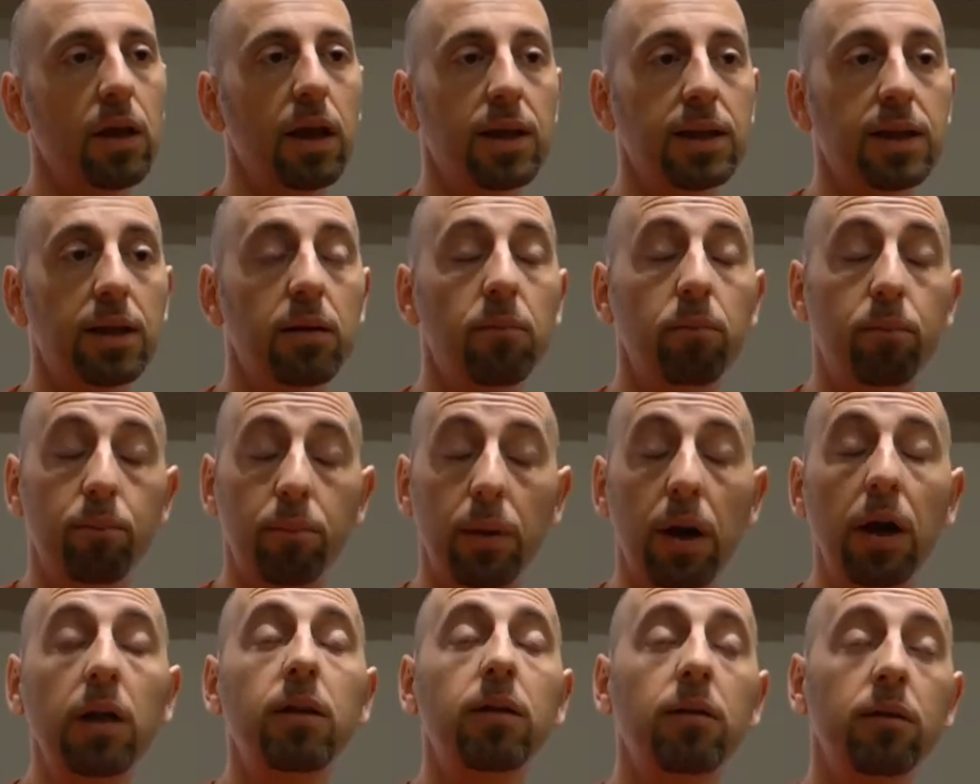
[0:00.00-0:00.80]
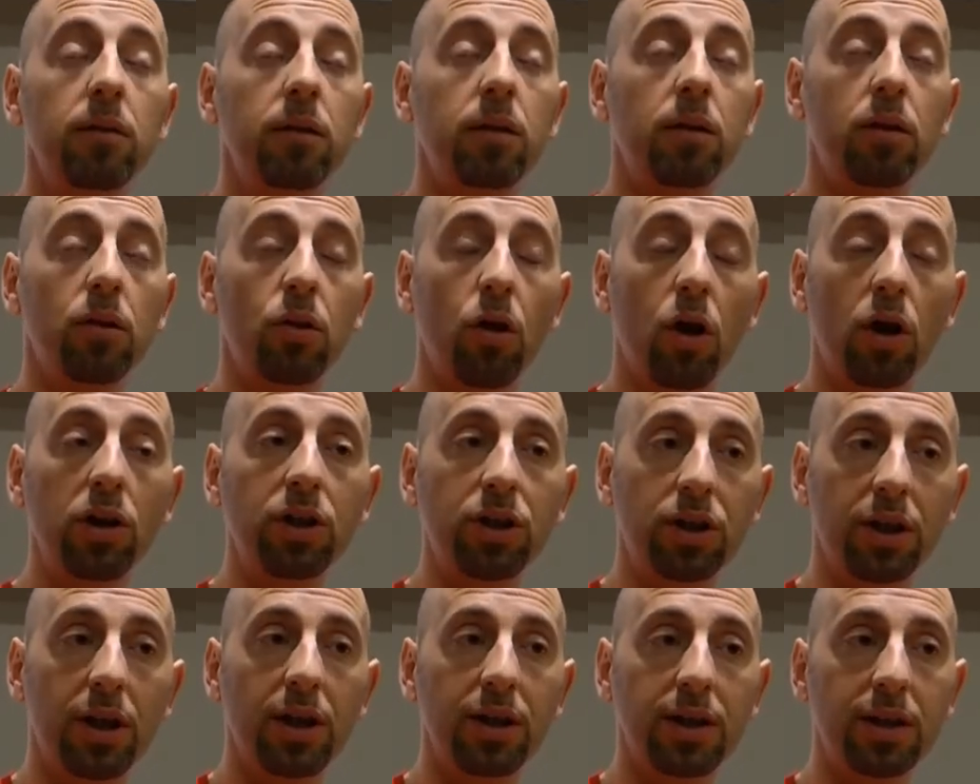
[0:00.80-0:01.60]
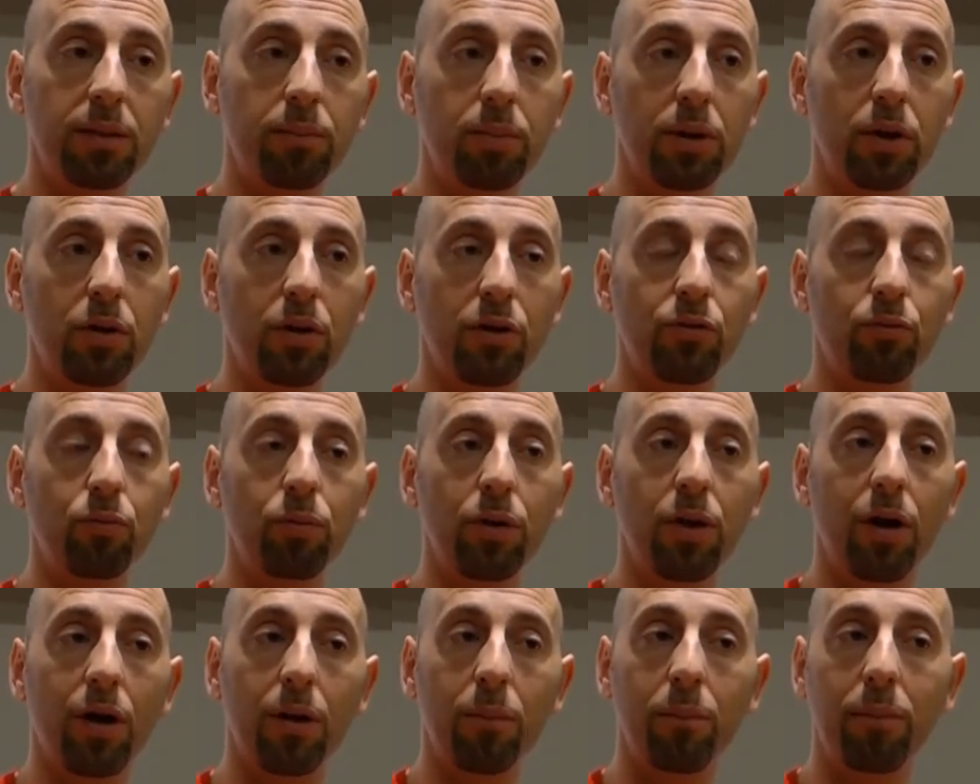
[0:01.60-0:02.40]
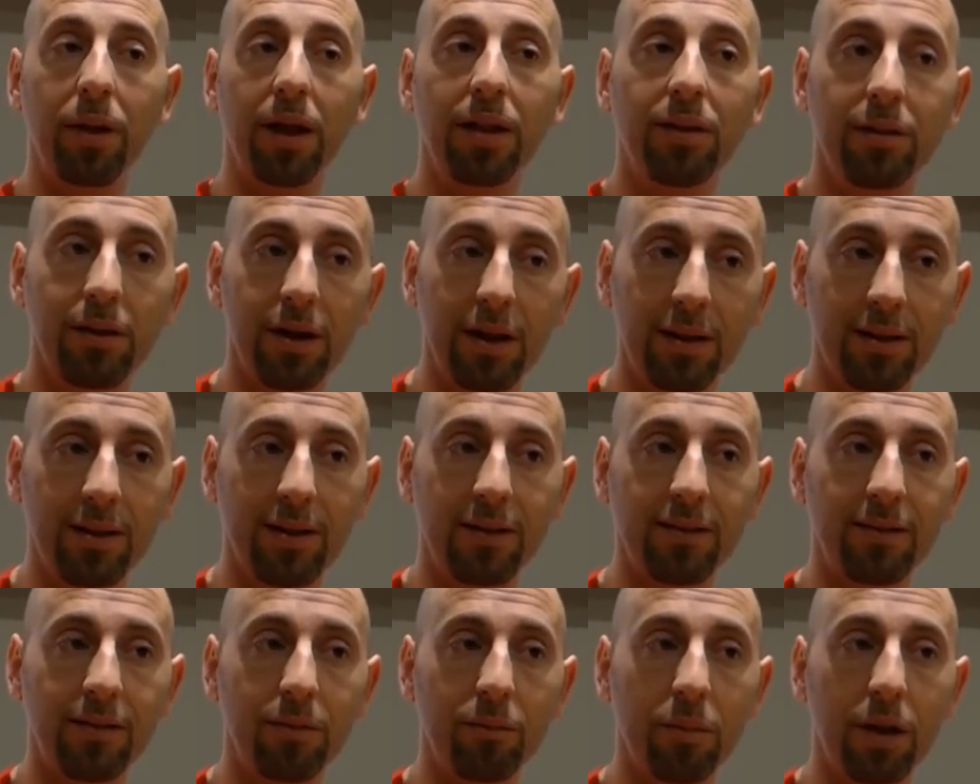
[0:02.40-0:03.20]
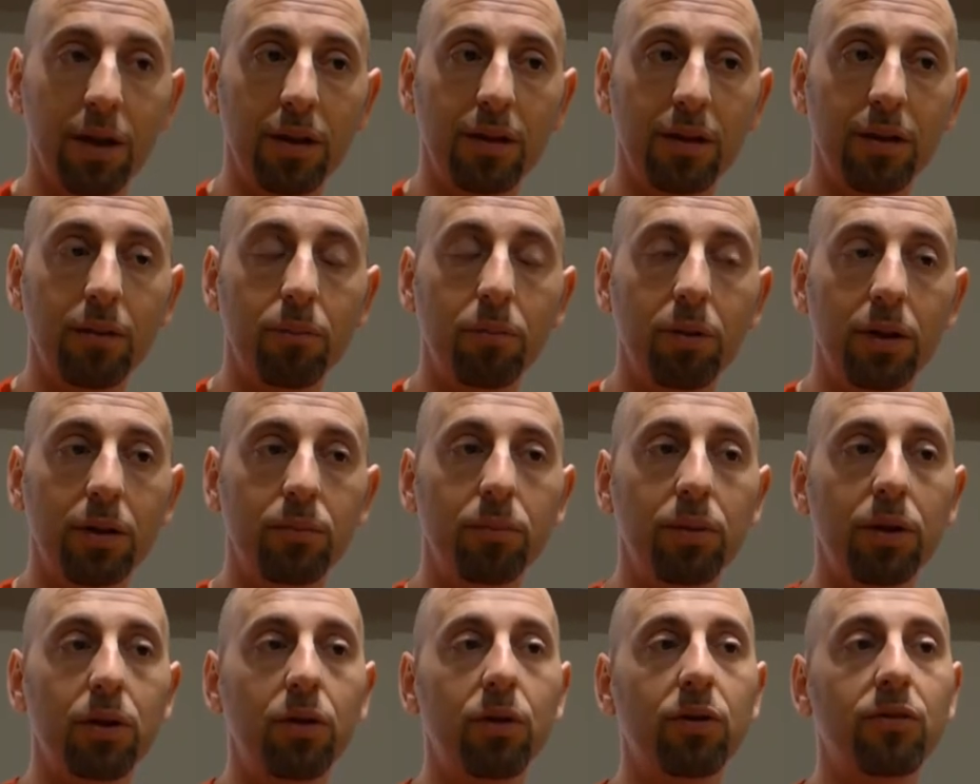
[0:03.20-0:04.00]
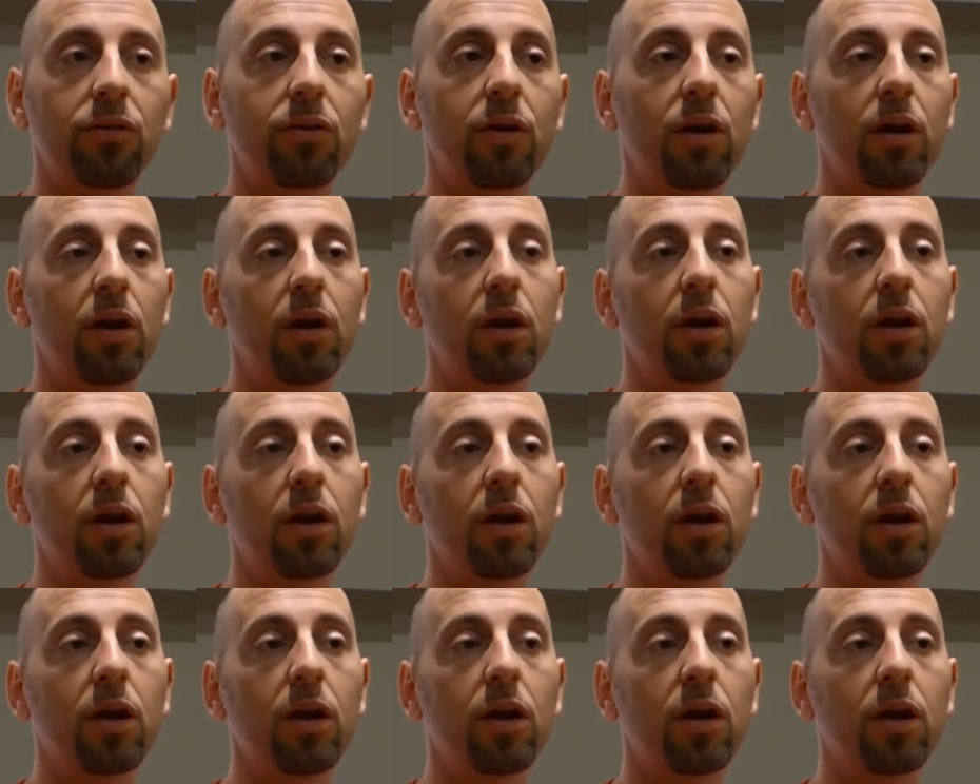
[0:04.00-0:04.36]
Yes, but not just because we are better at estimating, but because